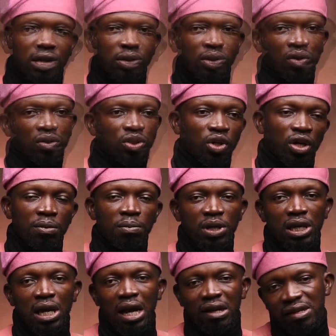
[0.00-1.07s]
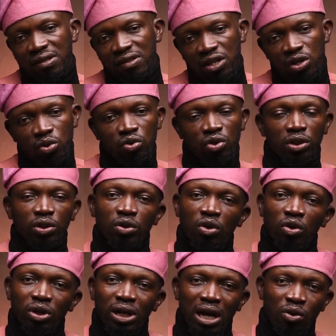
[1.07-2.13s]
Now, just join me as I take you through
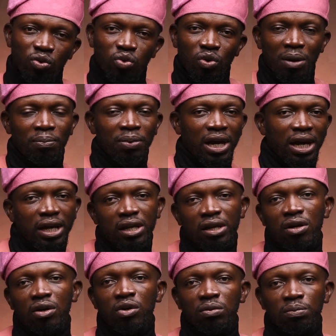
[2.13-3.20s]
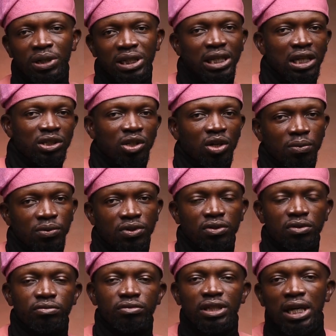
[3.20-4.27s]
on how to apply on
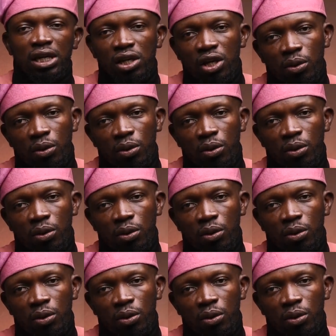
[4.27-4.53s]
BETAJOBS. Thank